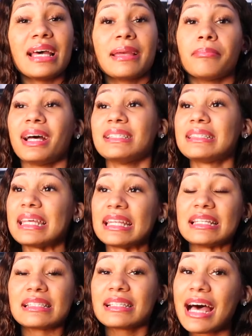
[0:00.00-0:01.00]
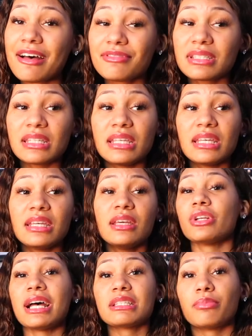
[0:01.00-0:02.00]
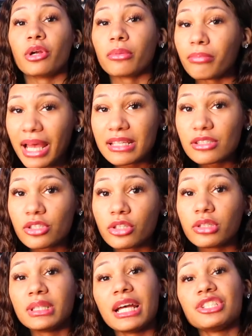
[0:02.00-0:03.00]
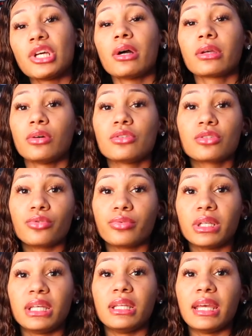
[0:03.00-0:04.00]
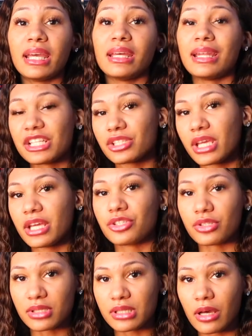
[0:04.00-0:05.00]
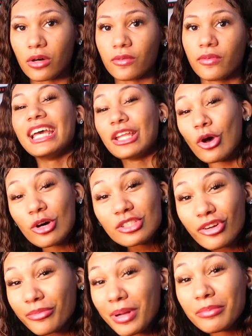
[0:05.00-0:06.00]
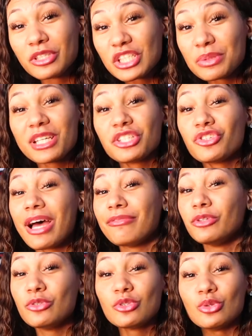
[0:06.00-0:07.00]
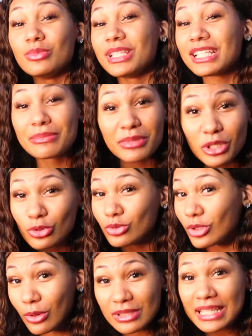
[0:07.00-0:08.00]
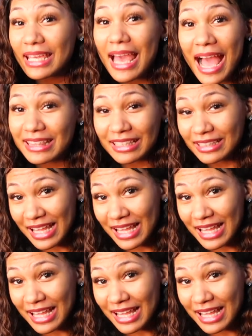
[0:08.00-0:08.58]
like by Stanislavski, Strasberg Meisner that y'all can also read and educate yourself. And also remember, just because you have YouTube doesn't mean you don't take acting